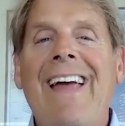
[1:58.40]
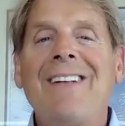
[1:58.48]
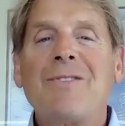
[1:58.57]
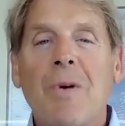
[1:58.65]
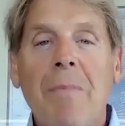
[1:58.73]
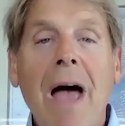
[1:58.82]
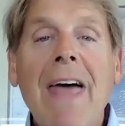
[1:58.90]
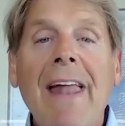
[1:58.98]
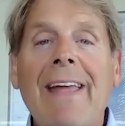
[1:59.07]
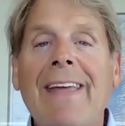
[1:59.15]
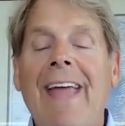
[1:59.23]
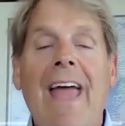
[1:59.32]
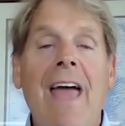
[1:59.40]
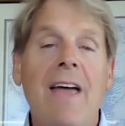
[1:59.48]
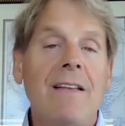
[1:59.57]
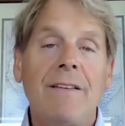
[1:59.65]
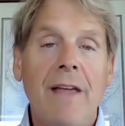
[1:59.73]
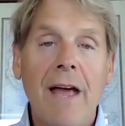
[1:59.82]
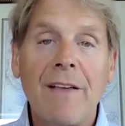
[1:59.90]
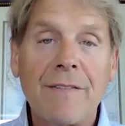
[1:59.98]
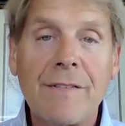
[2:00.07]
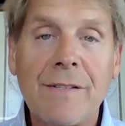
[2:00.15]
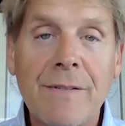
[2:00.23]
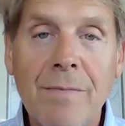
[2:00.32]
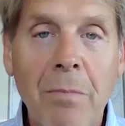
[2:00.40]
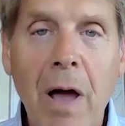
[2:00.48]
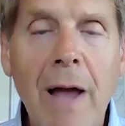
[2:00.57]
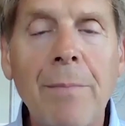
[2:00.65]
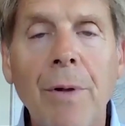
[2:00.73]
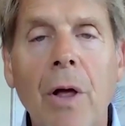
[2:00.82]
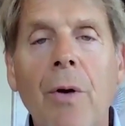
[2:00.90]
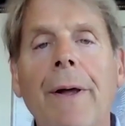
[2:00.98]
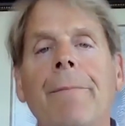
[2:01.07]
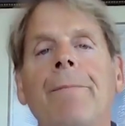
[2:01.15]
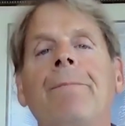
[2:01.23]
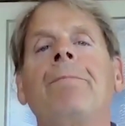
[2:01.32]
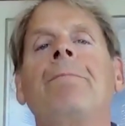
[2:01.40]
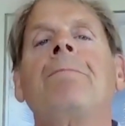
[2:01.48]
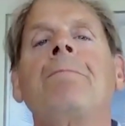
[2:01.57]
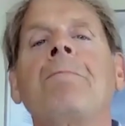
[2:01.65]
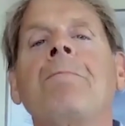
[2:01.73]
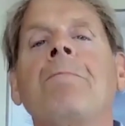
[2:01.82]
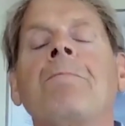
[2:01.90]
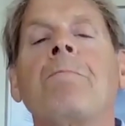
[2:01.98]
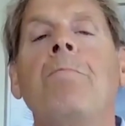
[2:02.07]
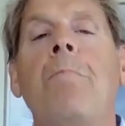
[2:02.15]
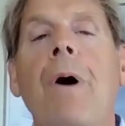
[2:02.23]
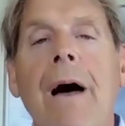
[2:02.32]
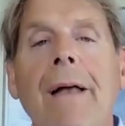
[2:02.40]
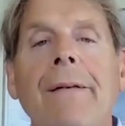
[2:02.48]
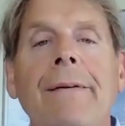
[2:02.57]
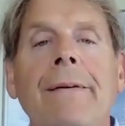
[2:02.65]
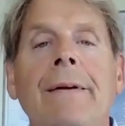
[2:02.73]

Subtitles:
and dramatic and, yes, mind-blowing. But